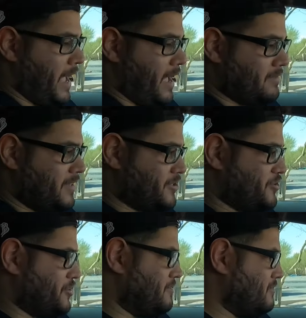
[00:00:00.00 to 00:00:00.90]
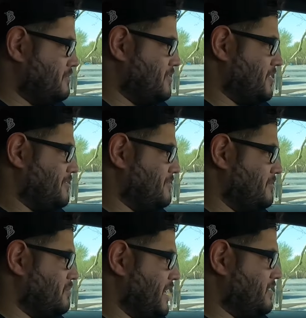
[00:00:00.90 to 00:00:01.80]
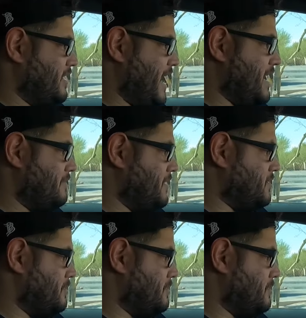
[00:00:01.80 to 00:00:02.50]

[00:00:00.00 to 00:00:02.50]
Yeah, that's true. But yeah, it feels